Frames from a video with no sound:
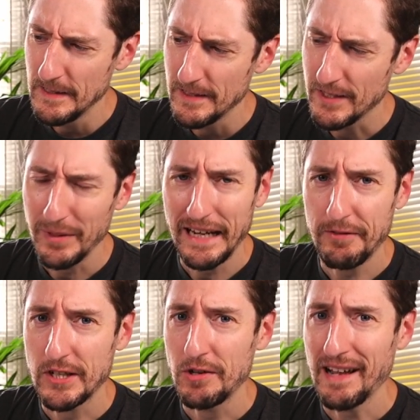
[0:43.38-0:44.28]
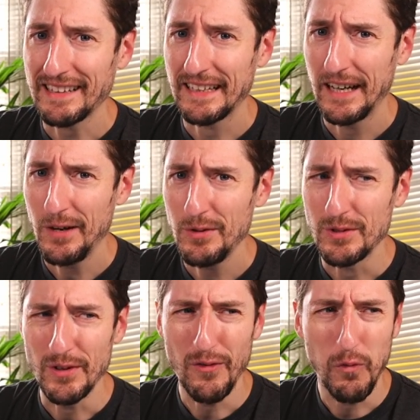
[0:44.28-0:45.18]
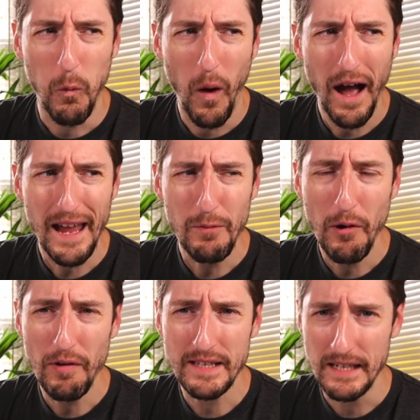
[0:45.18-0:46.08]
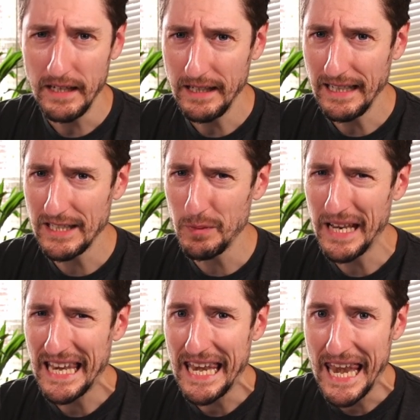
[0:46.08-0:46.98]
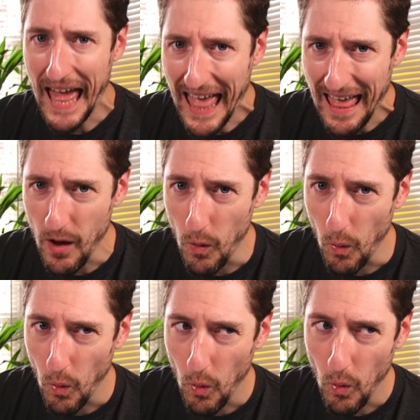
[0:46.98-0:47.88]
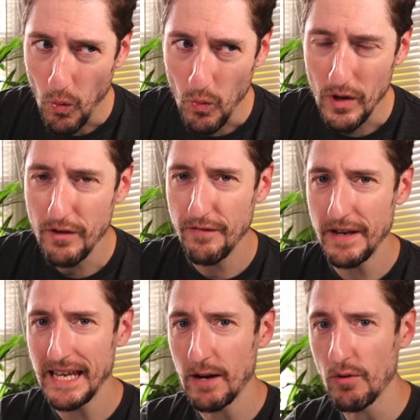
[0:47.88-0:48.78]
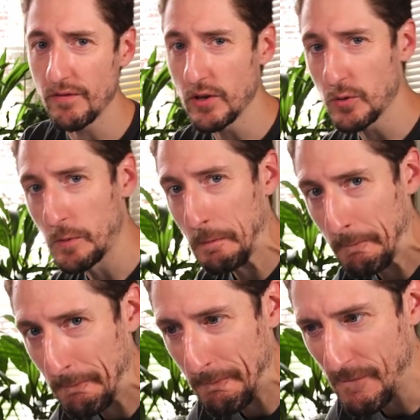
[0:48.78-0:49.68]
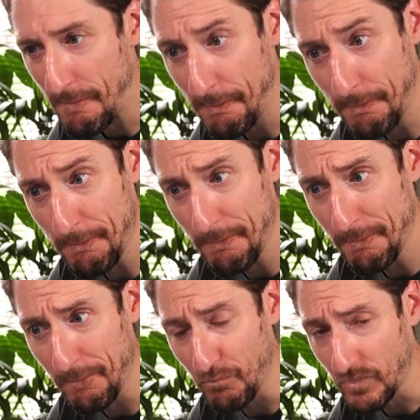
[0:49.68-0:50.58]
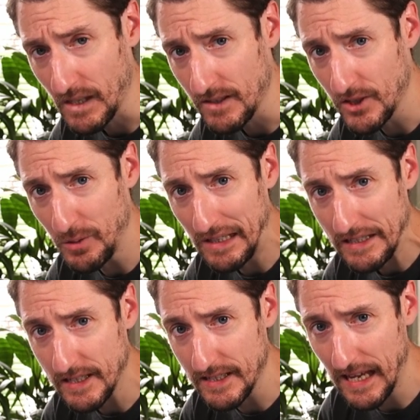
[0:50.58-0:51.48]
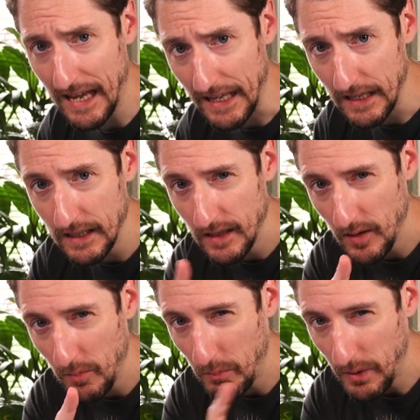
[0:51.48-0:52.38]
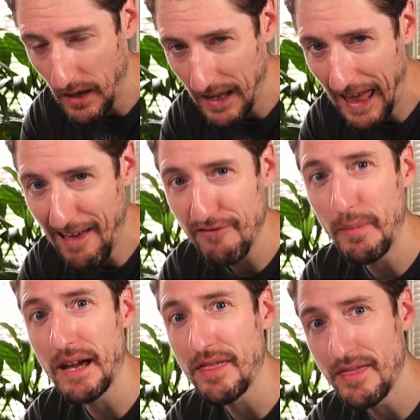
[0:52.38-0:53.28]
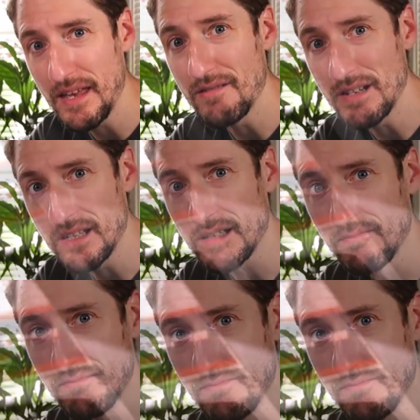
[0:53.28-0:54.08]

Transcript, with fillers: So we're going to have to crack the code of why we're returning to it now with a video review. Hmm, it's too early to say, but I have my theories.